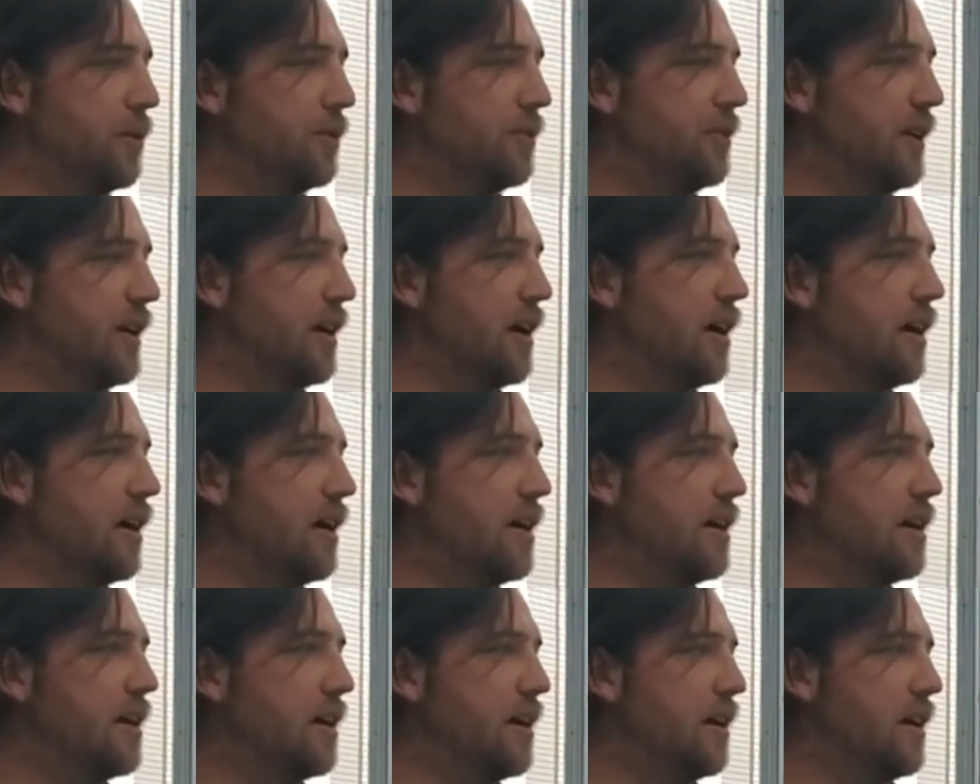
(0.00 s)

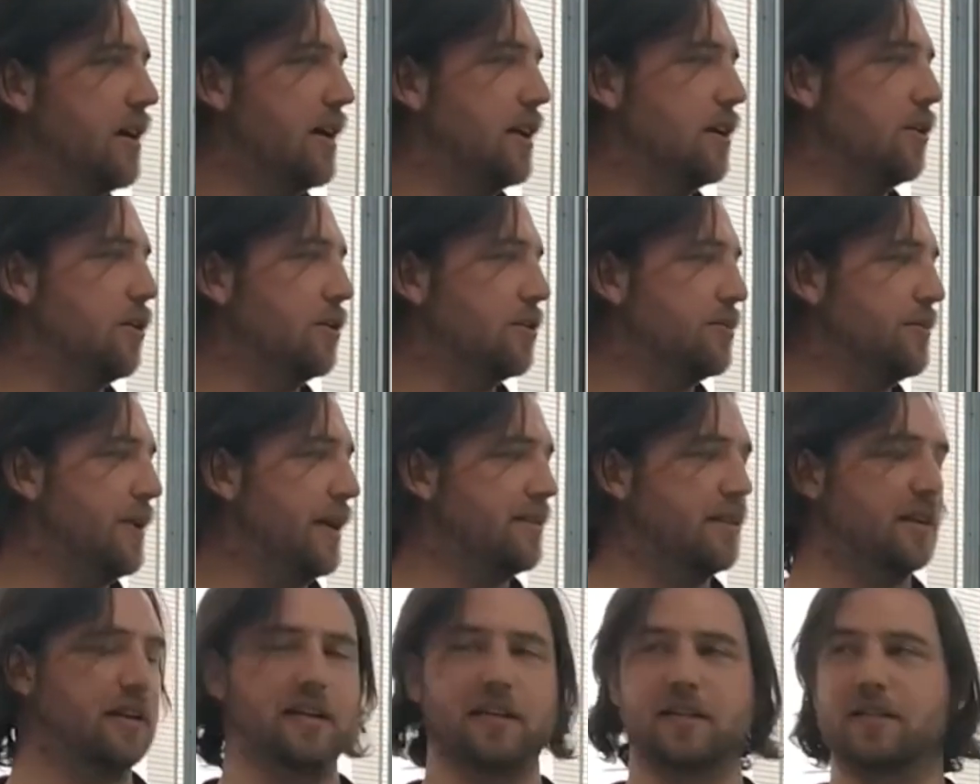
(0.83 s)
DI, it'll
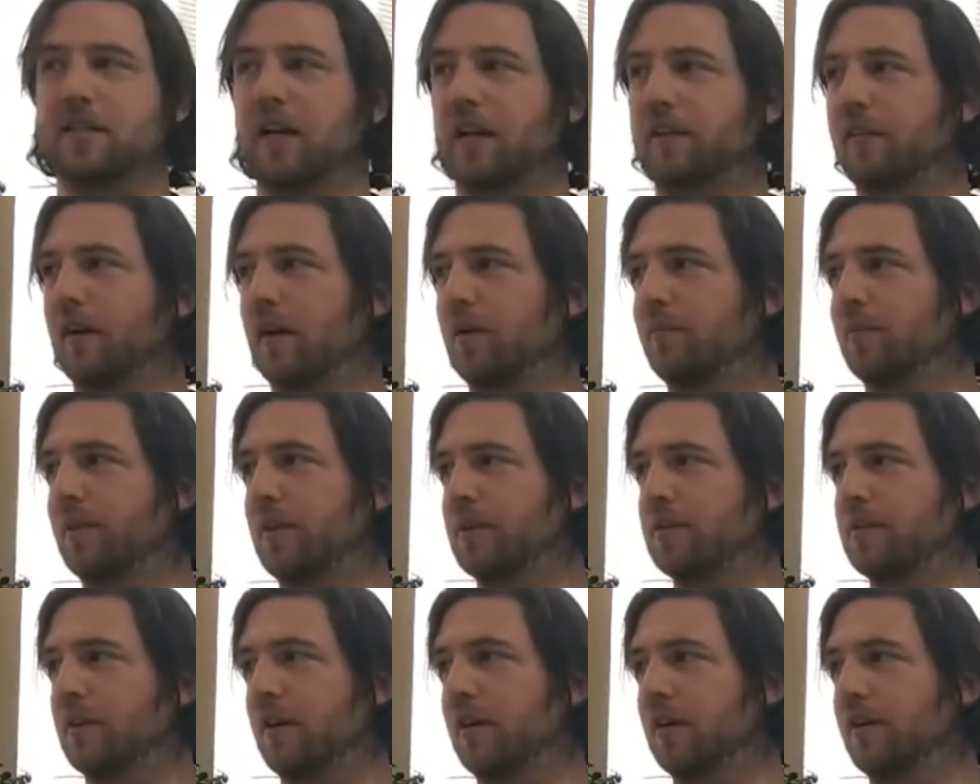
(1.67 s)
automatically set up
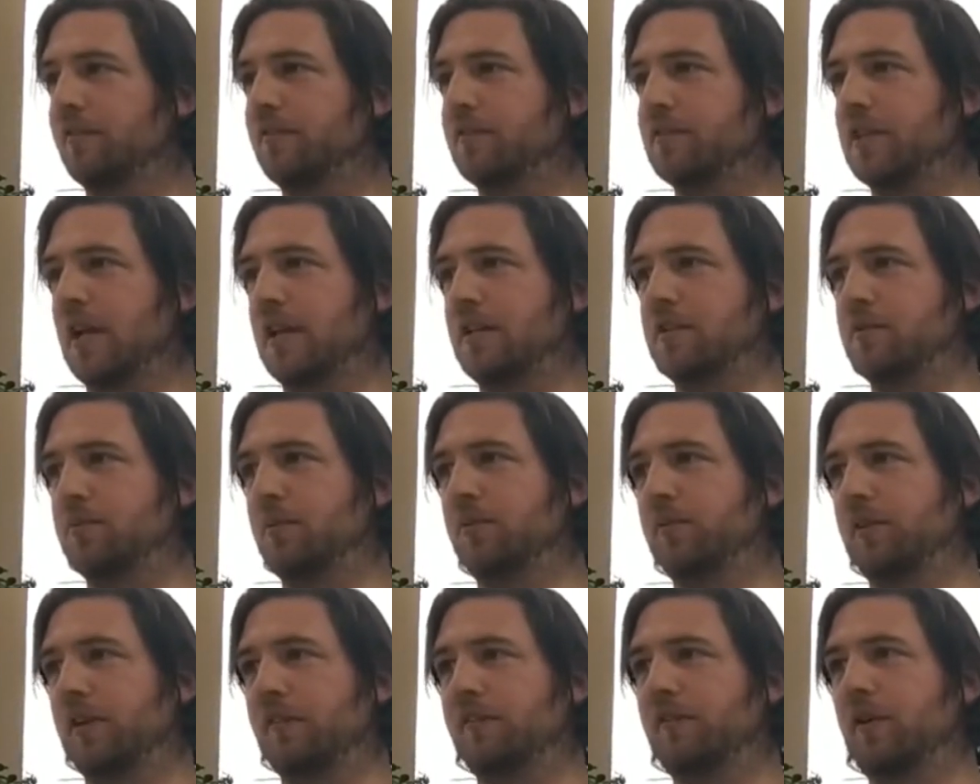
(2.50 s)
these kind of
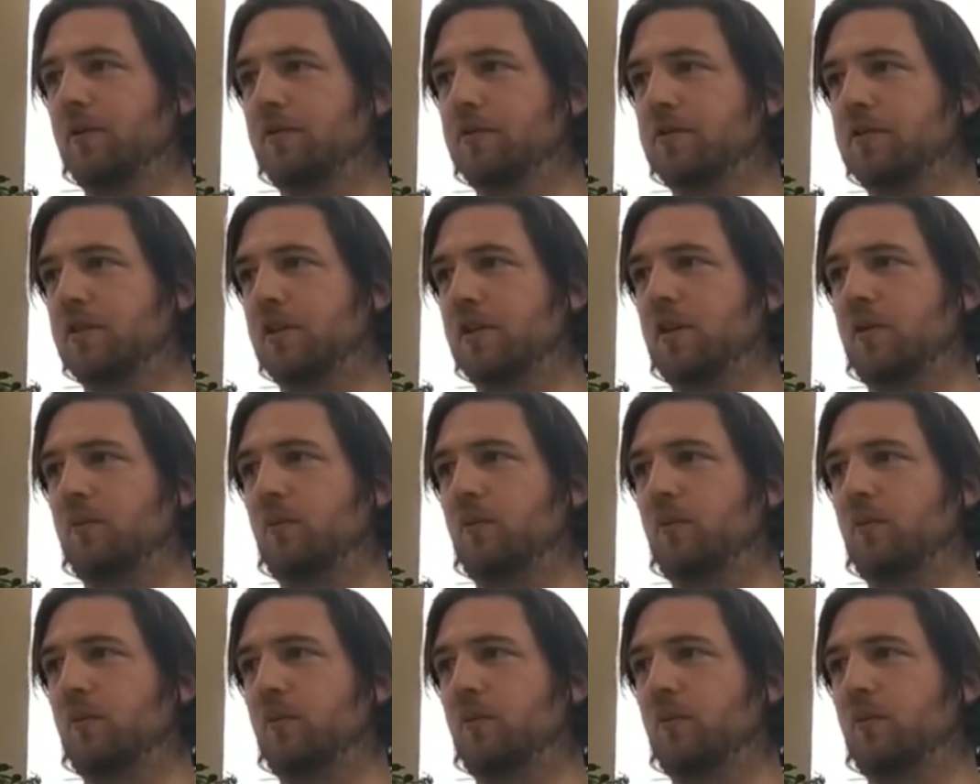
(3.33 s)
sensible defaults that